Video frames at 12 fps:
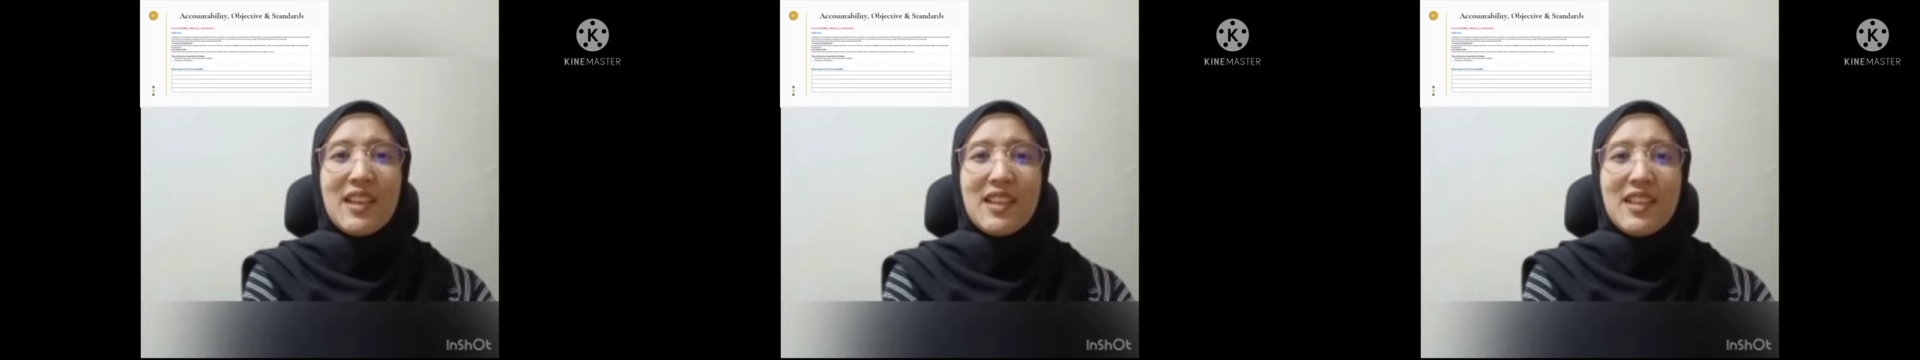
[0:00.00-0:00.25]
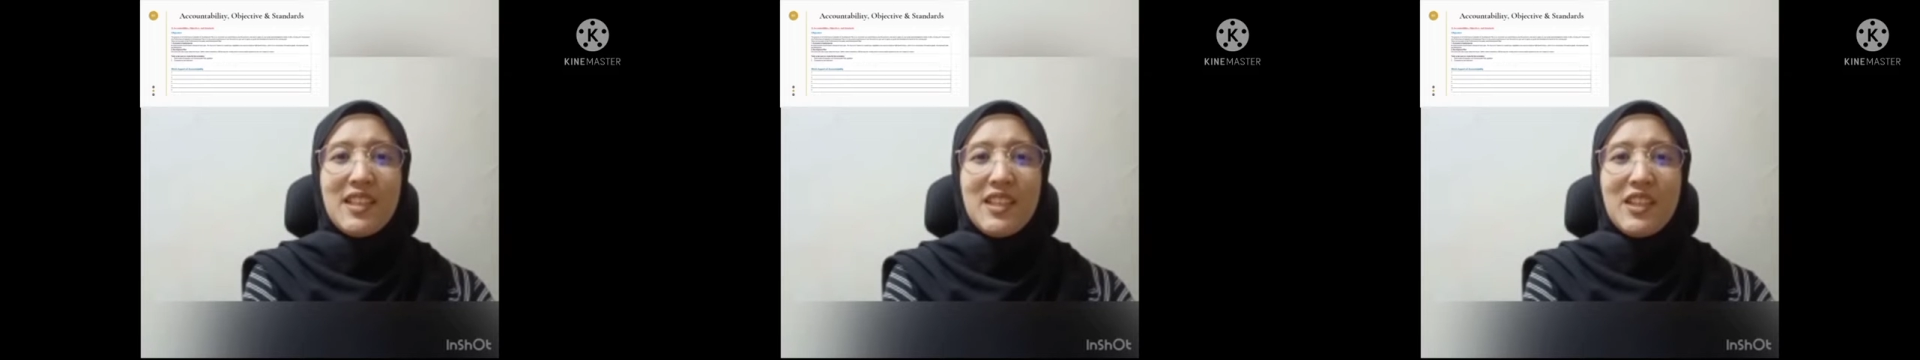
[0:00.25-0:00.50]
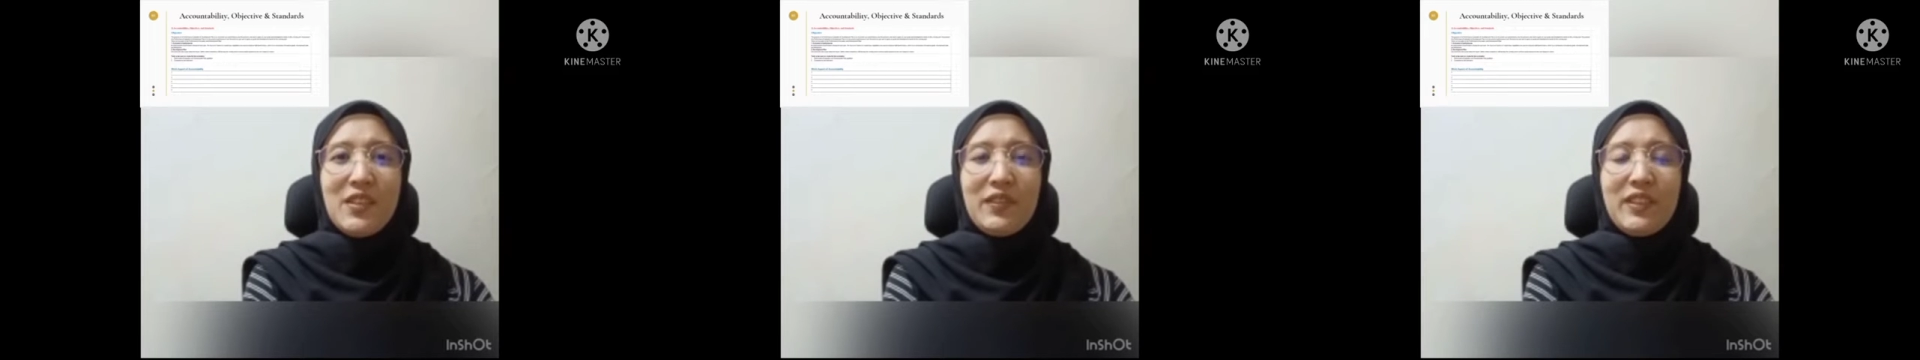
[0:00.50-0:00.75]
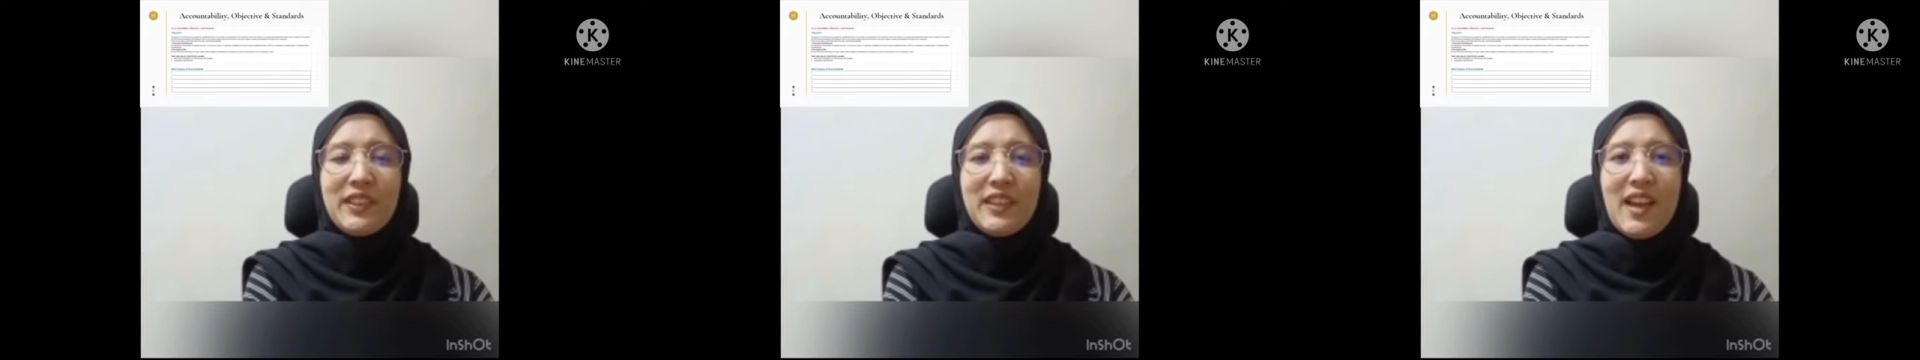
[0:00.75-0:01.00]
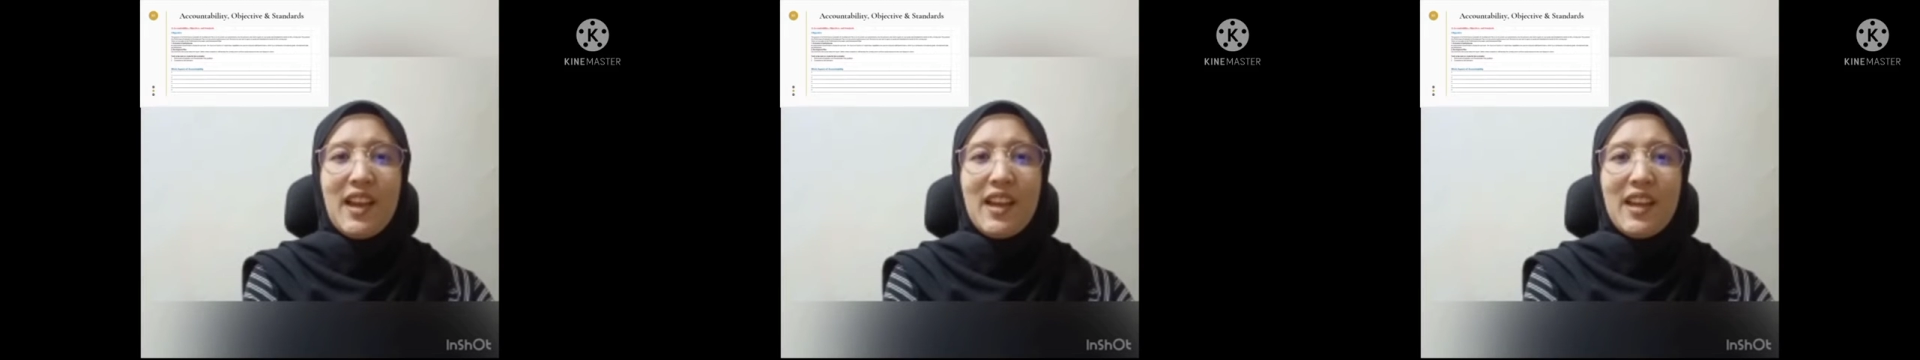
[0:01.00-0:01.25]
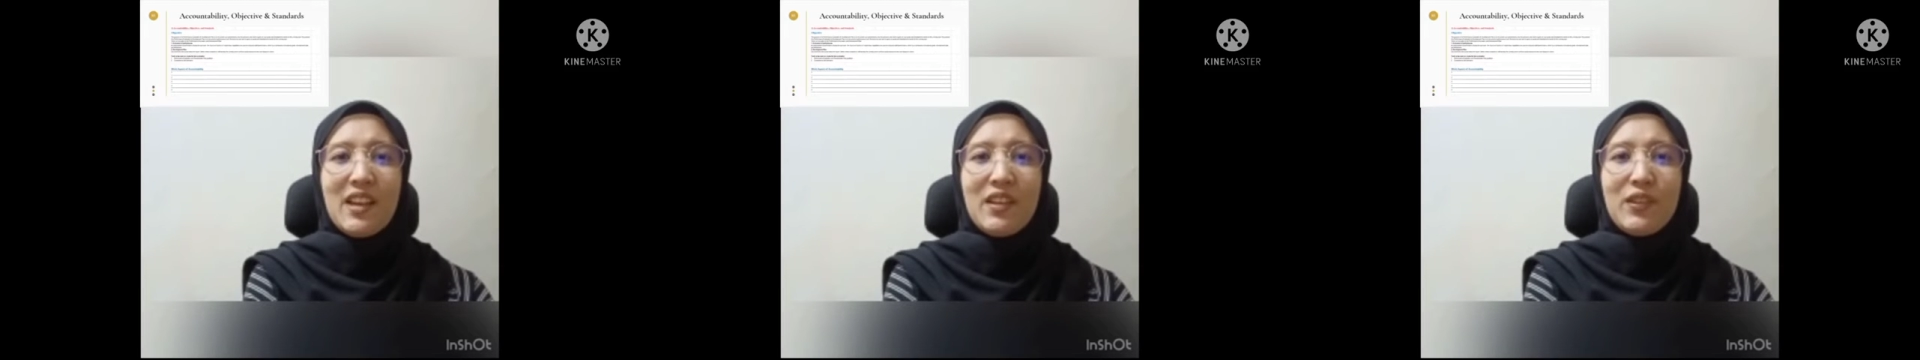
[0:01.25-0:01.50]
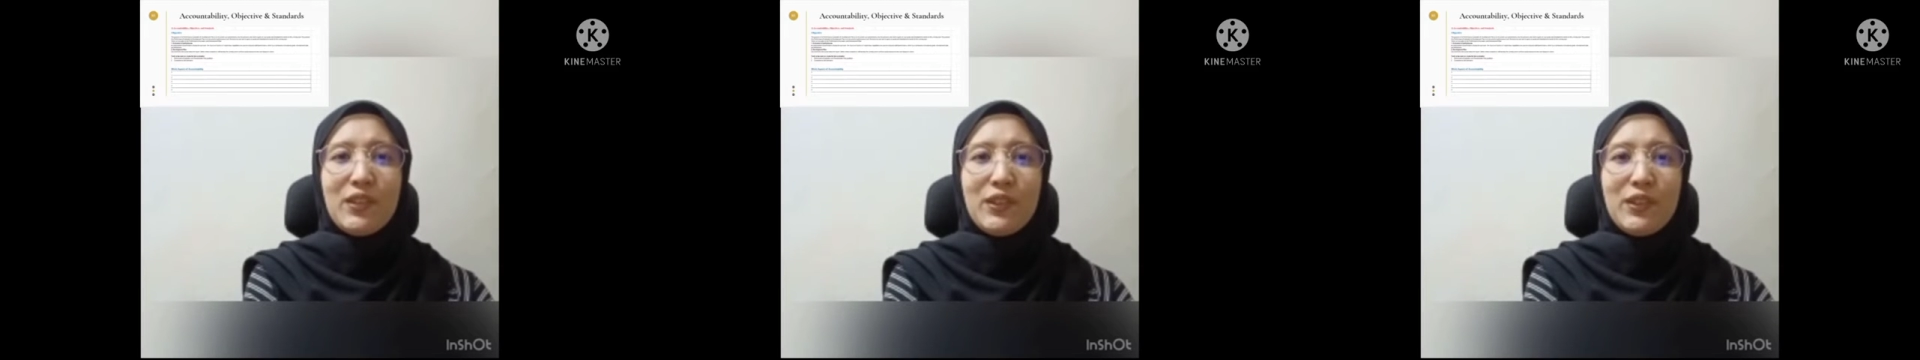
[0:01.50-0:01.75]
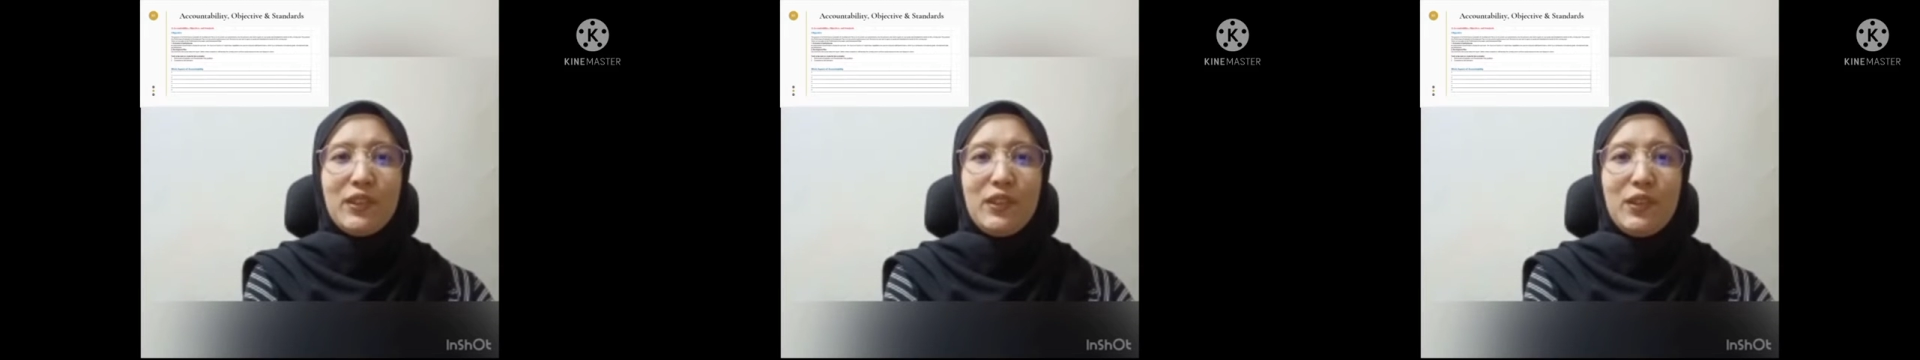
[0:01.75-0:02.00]
achieved the high
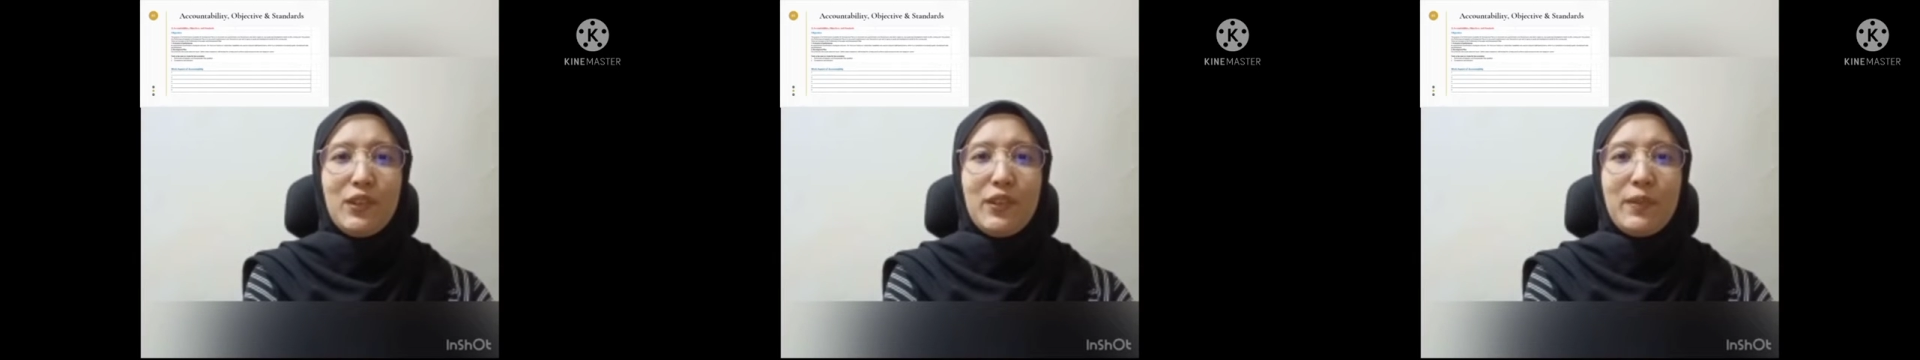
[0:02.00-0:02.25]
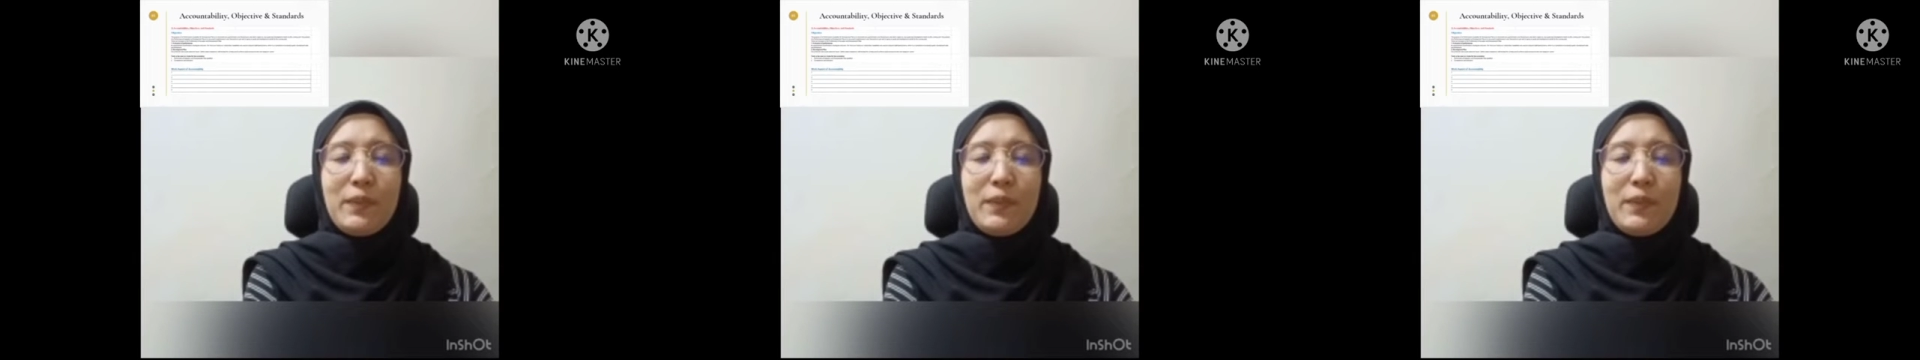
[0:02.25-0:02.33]
or low